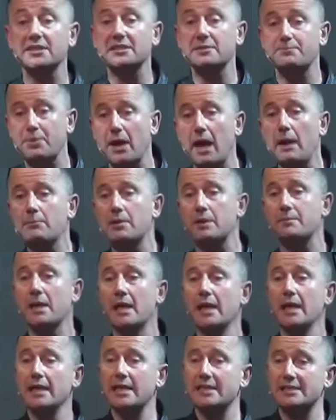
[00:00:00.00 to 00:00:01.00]
of the problem,
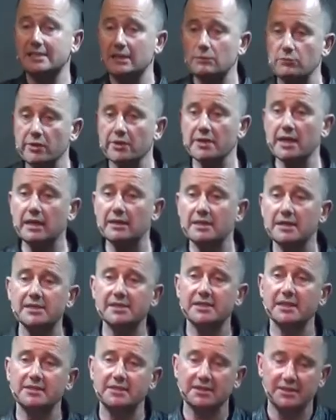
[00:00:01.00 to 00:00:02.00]
is that we're not
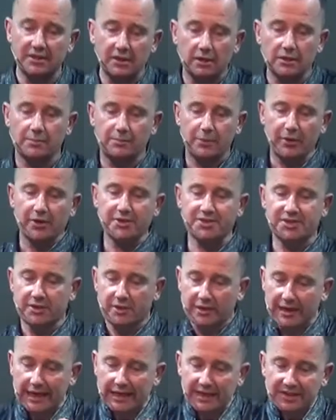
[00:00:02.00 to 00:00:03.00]
listening to the other person or
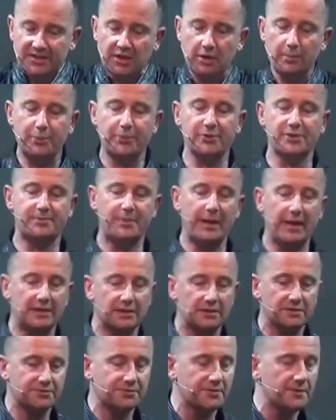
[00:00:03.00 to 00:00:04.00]
getting their
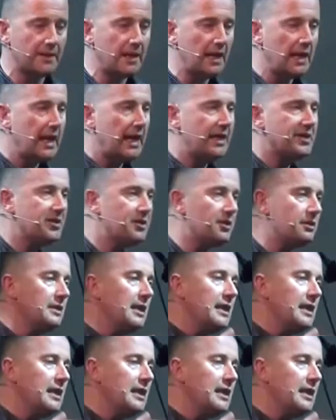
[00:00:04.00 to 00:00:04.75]
perspective. And, you know,